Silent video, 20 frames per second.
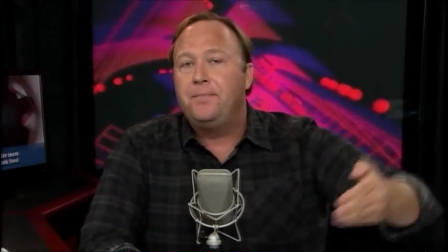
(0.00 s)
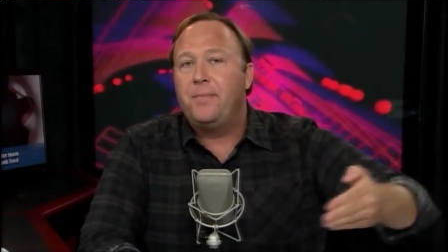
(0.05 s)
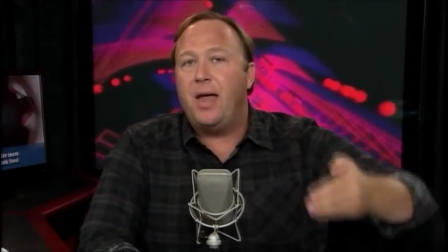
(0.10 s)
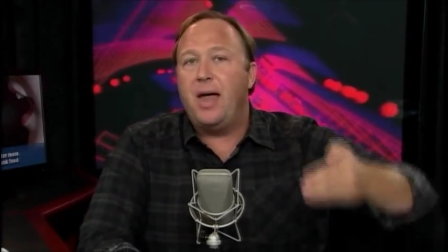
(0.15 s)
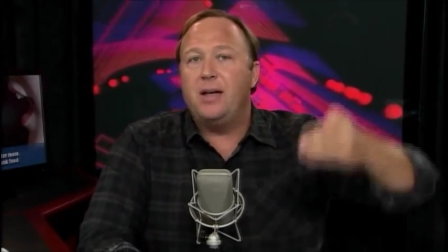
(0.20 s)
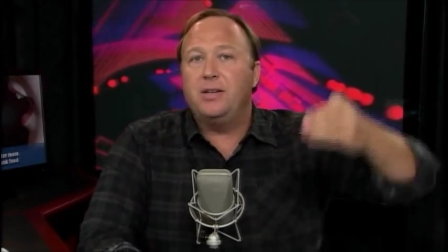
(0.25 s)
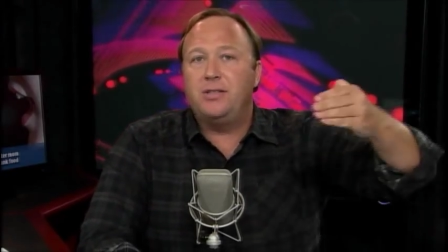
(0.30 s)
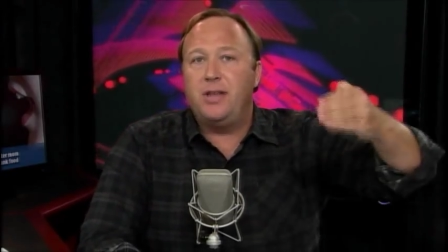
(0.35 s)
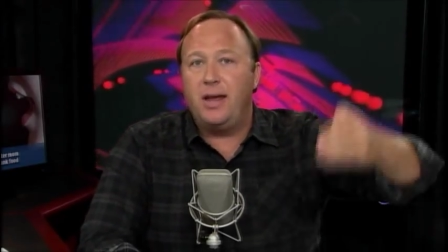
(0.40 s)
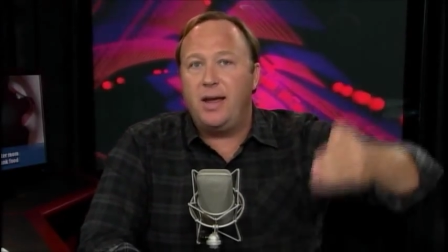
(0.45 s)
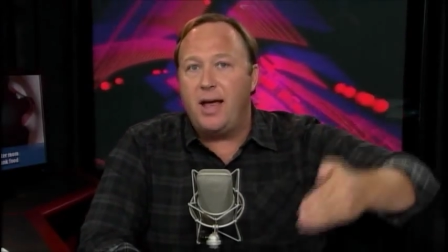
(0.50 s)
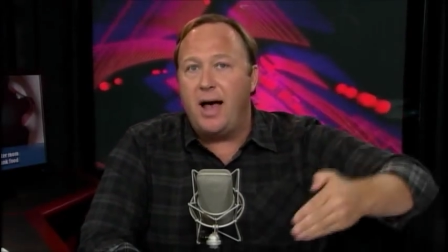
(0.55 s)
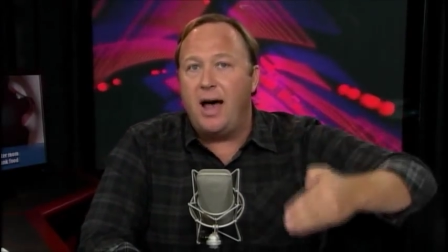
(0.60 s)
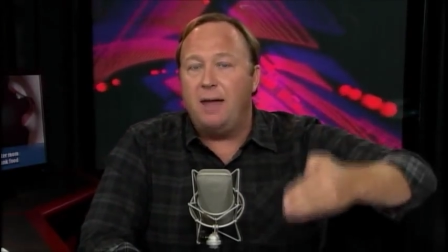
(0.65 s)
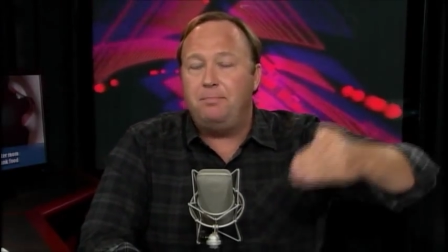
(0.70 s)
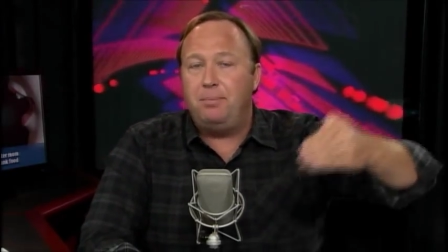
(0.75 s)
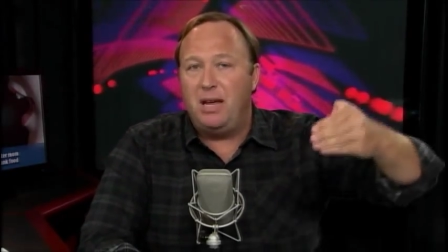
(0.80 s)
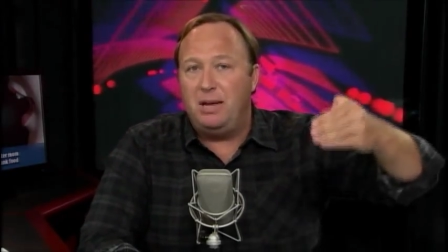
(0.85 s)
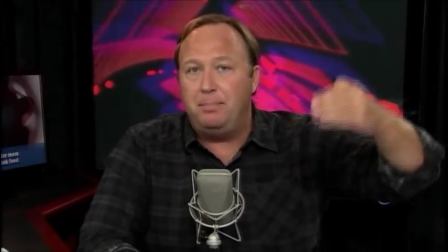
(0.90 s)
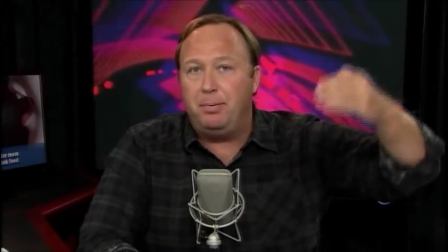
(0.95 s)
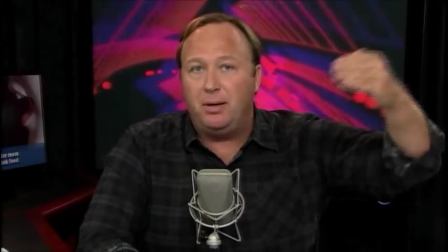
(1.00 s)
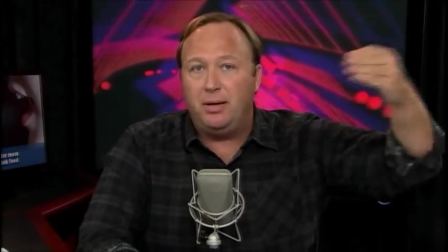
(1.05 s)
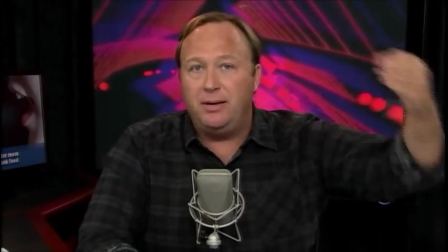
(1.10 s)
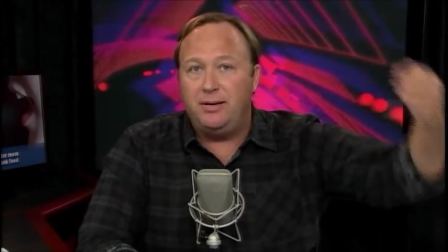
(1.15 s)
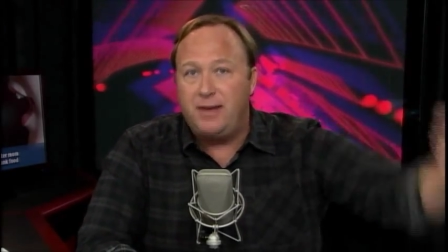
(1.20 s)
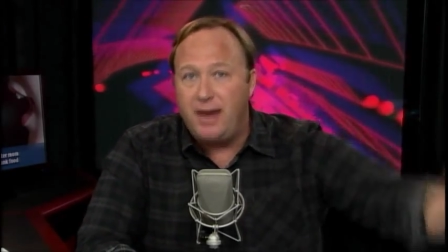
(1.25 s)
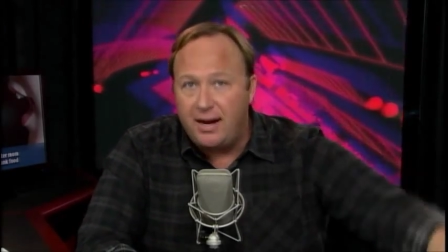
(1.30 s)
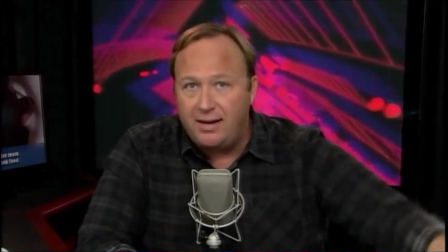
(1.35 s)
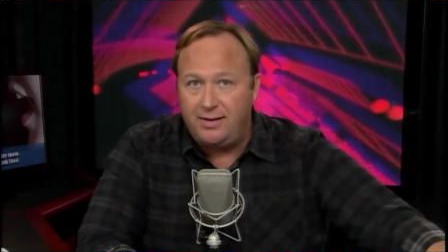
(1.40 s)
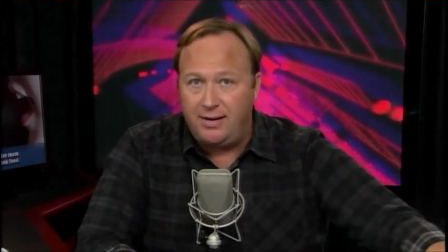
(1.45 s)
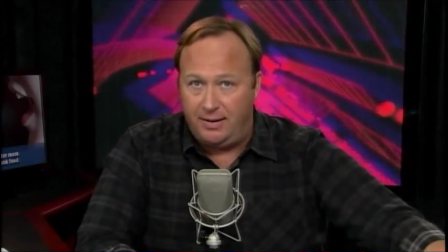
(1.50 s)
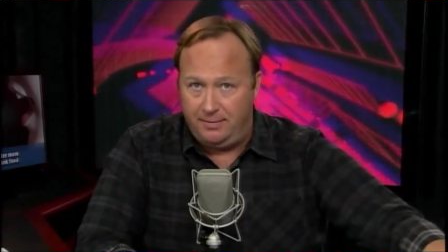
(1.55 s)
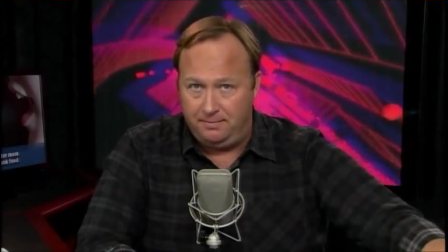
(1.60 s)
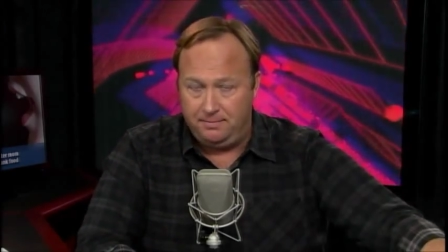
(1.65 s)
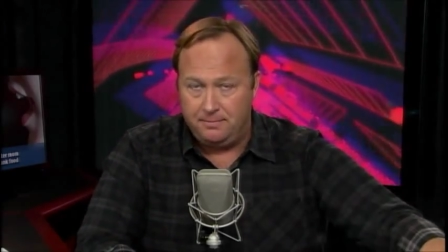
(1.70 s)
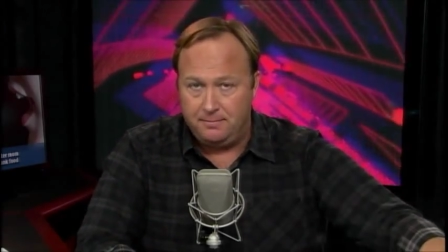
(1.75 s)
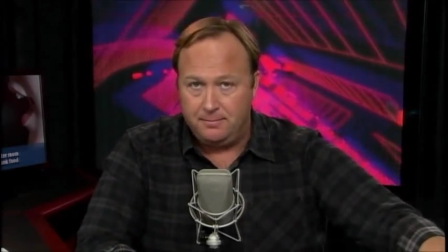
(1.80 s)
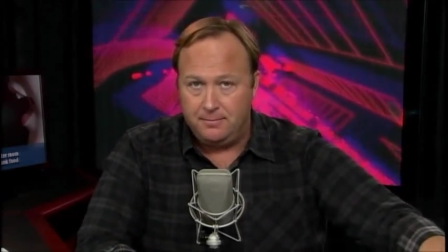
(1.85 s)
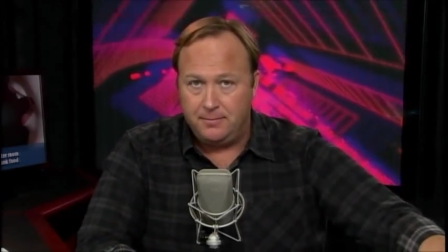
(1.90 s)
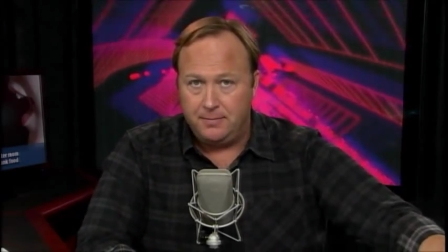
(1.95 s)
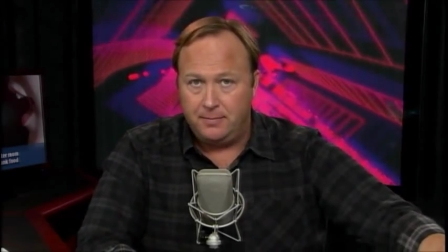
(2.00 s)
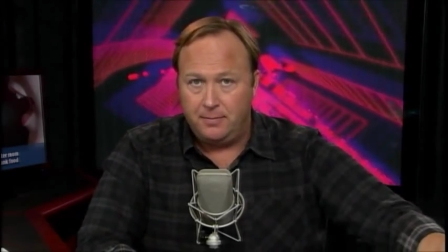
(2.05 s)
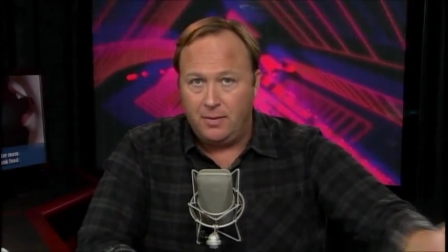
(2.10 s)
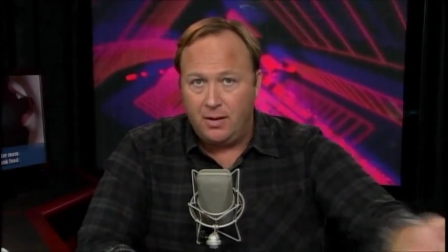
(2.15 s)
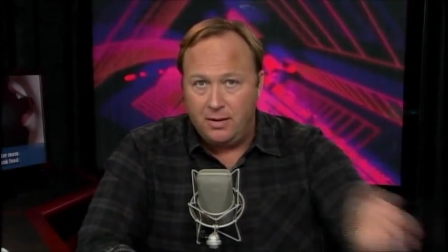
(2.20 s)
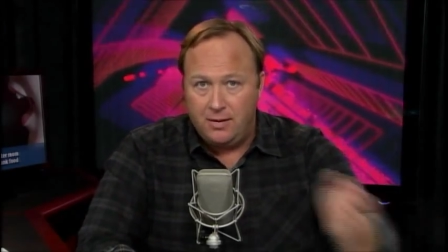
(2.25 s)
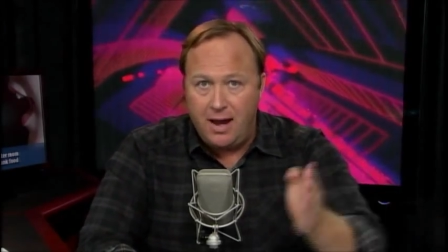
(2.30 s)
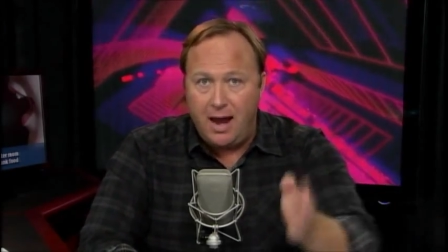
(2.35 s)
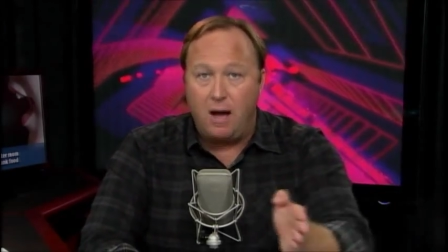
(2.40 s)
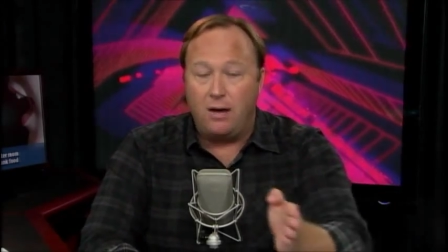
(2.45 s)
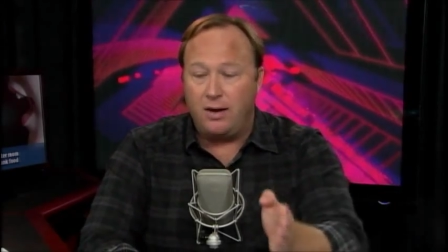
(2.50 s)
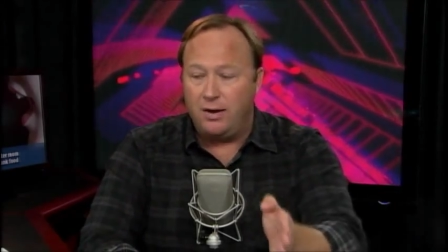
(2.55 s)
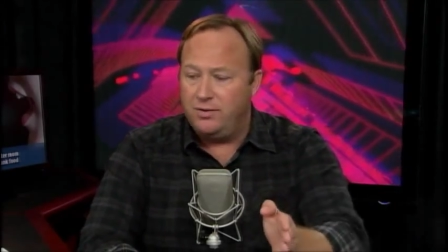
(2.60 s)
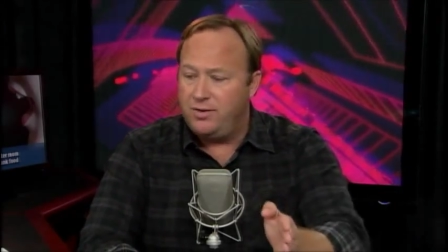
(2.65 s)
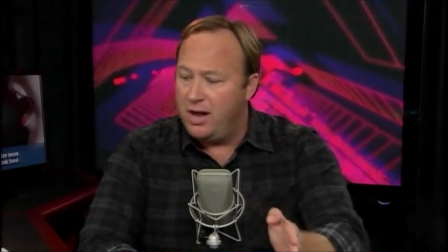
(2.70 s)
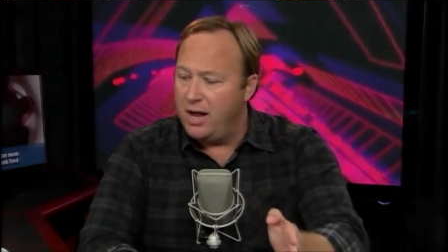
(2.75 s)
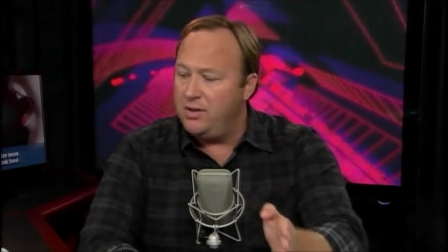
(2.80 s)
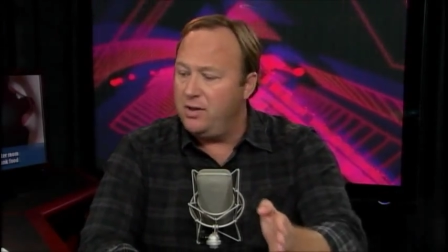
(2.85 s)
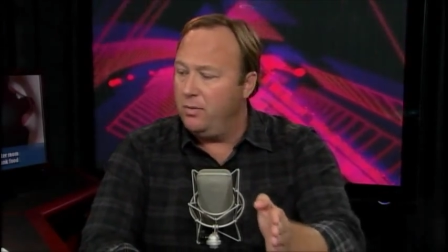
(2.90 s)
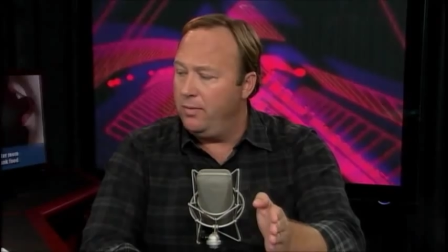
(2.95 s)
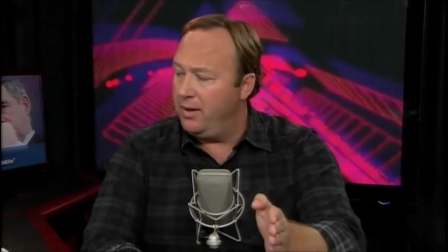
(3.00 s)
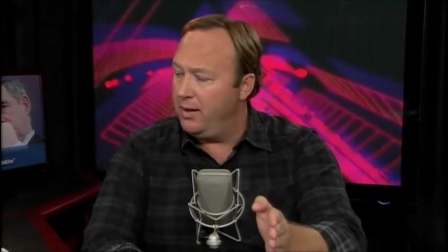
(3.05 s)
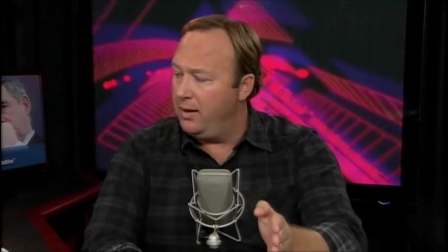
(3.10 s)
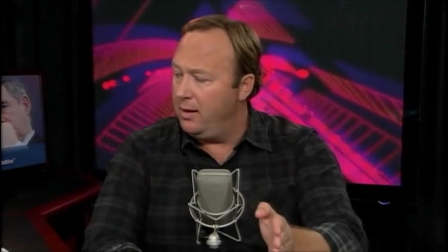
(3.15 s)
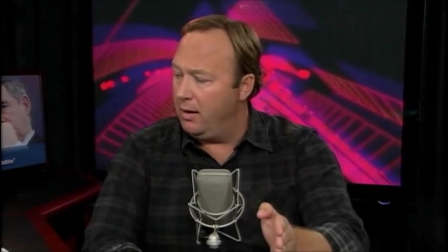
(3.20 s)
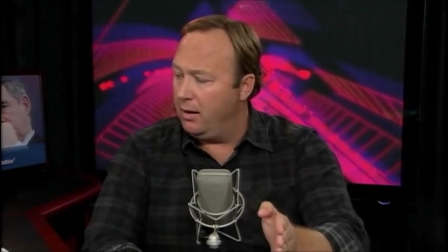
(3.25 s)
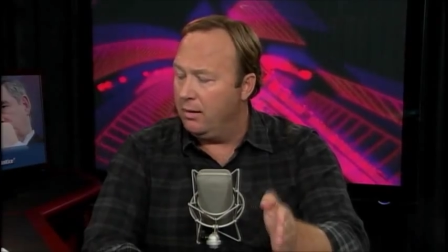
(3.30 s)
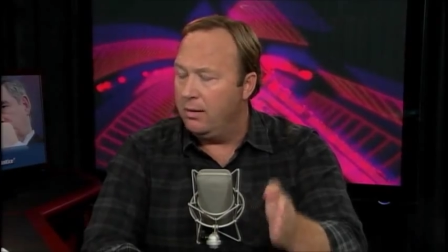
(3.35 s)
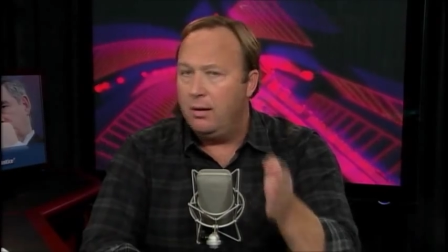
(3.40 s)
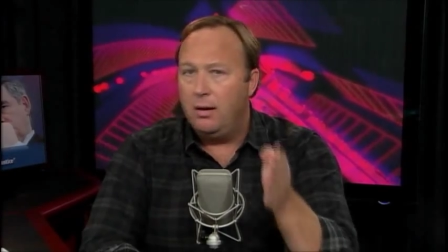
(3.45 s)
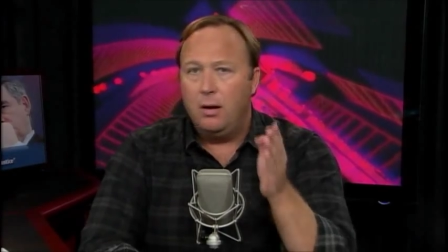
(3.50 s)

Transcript: as they got people addicted. Now, continuing here,